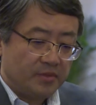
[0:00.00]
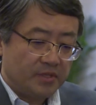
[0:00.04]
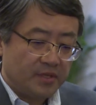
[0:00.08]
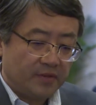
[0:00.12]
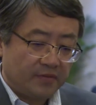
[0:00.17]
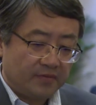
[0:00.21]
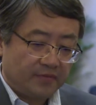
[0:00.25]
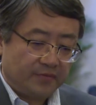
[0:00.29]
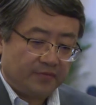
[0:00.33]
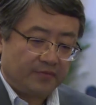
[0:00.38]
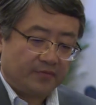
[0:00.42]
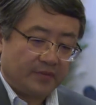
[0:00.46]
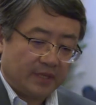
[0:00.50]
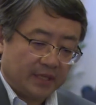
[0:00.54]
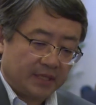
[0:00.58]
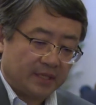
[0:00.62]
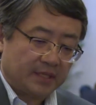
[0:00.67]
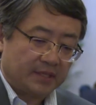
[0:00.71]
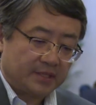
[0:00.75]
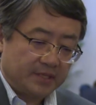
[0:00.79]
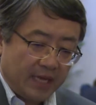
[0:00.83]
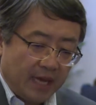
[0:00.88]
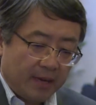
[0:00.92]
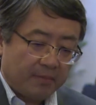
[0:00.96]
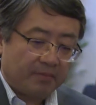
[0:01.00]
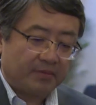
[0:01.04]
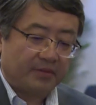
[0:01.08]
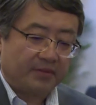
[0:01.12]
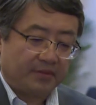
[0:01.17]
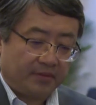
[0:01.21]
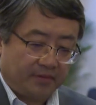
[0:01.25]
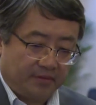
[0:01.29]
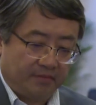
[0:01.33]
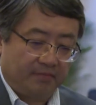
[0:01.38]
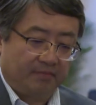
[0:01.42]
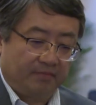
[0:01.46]
of uh,
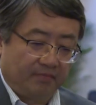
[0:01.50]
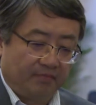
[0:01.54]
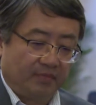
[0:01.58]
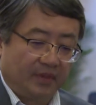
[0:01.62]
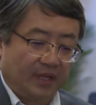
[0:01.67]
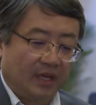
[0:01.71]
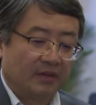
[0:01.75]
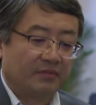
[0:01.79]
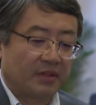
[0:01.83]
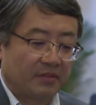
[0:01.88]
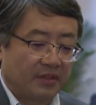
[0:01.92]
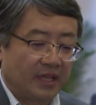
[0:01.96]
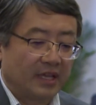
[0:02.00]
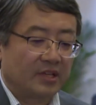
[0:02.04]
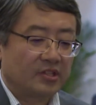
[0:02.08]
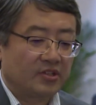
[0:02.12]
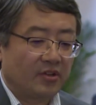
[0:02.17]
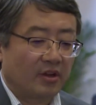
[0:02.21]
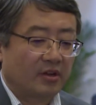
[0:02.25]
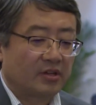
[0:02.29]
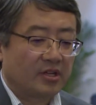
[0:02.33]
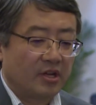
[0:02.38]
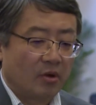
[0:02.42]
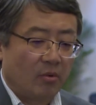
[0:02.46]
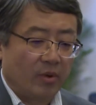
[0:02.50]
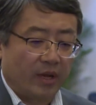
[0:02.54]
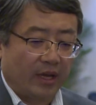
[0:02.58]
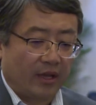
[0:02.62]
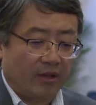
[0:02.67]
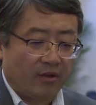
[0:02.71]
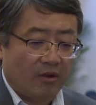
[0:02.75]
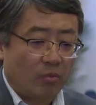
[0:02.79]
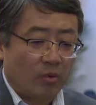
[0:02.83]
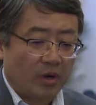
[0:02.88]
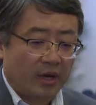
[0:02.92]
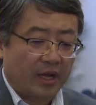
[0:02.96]
depth of the things you are doing,
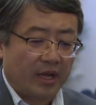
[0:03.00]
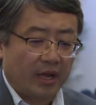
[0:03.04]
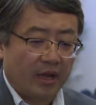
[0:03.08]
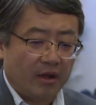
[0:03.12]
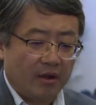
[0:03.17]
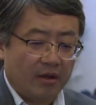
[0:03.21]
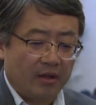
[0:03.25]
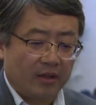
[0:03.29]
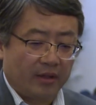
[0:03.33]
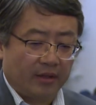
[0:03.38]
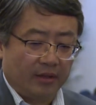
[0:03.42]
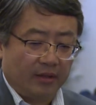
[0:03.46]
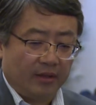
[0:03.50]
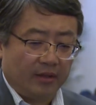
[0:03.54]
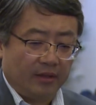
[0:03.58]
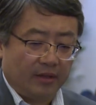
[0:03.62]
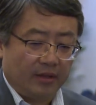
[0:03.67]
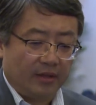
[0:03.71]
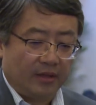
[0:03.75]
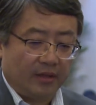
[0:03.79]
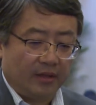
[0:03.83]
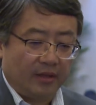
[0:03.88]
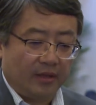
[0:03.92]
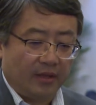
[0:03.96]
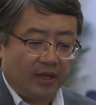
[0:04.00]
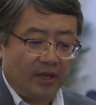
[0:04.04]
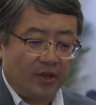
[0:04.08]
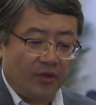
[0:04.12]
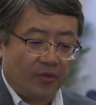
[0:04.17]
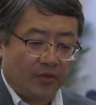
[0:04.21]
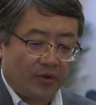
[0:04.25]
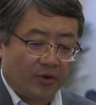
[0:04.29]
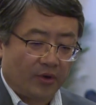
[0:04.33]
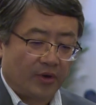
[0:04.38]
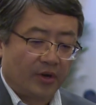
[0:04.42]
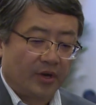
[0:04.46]
you are working on, uh,
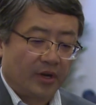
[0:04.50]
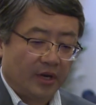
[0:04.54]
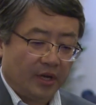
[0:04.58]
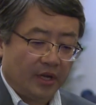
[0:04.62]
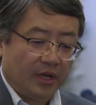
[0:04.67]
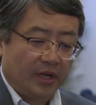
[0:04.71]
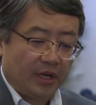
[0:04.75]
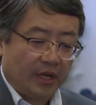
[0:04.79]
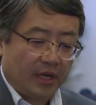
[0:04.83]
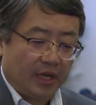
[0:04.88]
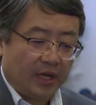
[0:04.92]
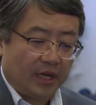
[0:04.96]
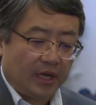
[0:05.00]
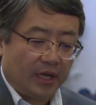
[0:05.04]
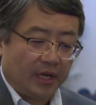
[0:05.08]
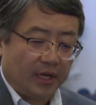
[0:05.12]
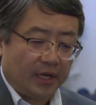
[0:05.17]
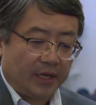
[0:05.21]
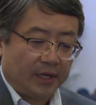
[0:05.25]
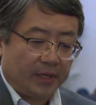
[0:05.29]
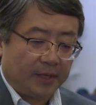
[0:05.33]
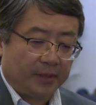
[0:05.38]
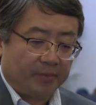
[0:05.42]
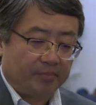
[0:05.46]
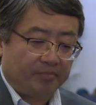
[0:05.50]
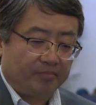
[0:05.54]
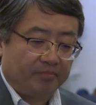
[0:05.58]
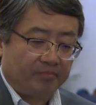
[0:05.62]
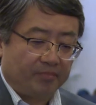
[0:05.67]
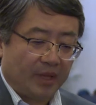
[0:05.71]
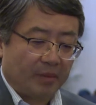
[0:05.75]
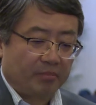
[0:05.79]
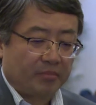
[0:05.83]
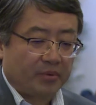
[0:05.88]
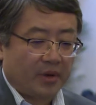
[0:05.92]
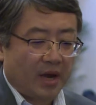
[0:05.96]
either uh,
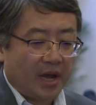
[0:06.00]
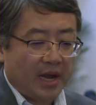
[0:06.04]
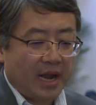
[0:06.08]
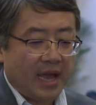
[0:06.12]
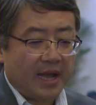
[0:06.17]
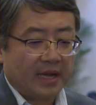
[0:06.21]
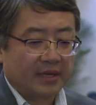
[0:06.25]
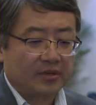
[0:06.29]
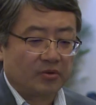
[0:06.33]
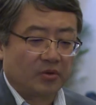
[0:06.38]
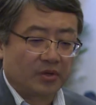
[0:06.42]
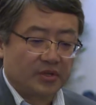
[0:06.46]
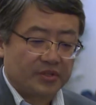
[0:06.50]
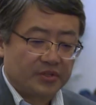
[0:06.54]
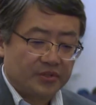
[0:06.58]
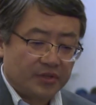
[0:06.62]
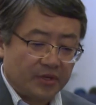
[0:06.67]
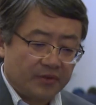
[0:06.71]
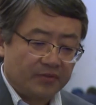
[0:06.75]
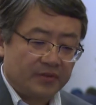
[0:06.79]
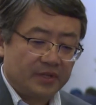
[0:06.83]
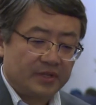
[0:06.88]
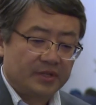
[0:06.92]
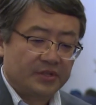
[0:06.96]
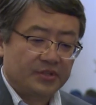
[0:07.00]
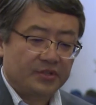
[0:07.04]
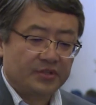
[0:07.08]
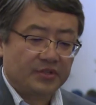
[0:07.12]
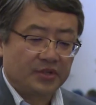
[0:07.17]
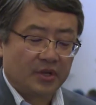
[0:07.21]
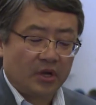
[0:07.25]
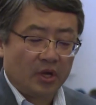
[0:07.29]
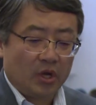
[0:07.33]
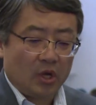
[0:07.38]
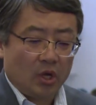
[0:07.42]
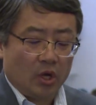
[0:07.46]
the product or service,
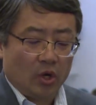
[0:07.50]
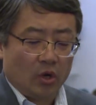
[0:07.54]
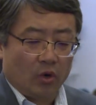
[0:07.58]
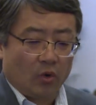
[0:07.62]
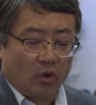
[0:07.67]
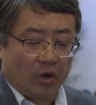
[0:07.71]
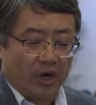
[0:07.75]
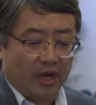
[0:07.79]
or